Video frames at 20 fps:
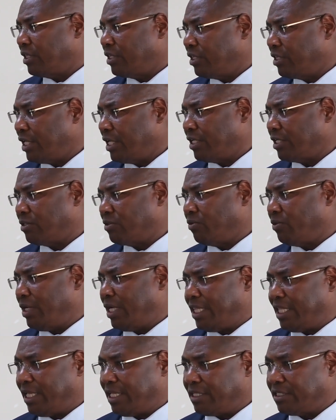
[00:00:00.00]
things
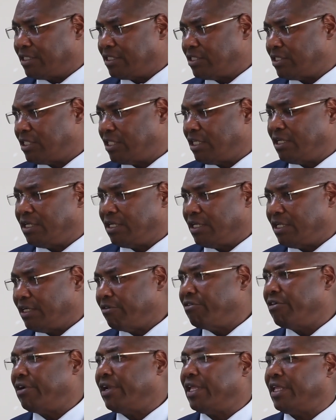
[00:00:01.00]
where it's still
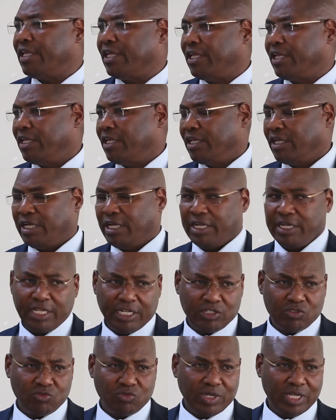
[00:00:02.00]
gray. And
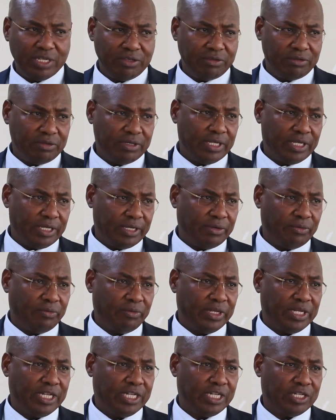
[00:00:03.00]
that's why
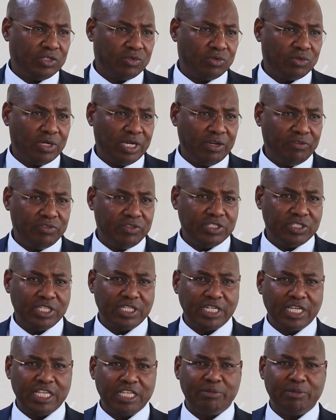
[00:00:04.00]
we needed to have this
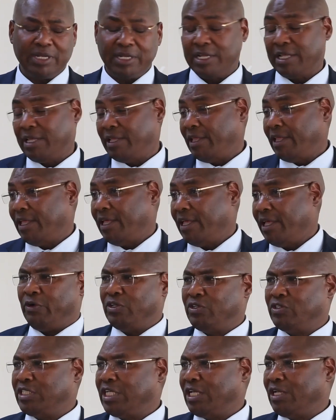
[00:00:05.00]
engagement. I
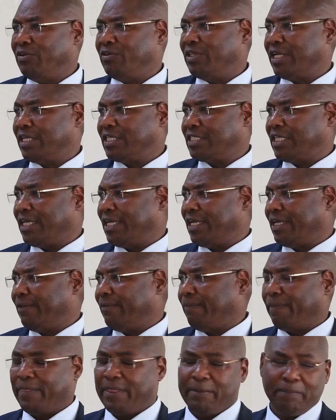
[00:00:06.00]
want to tell you that
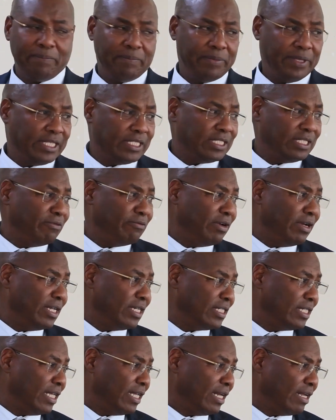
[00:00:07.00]
the PHC
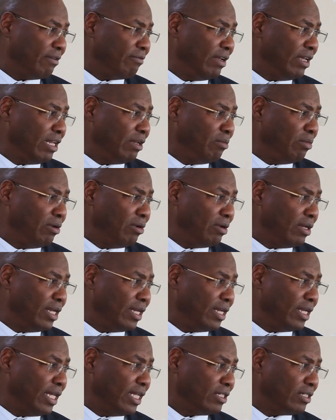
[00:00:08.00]
funds are available,
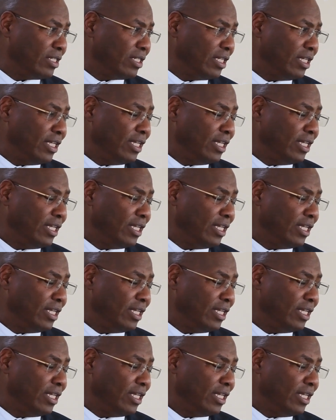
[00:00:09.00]
and that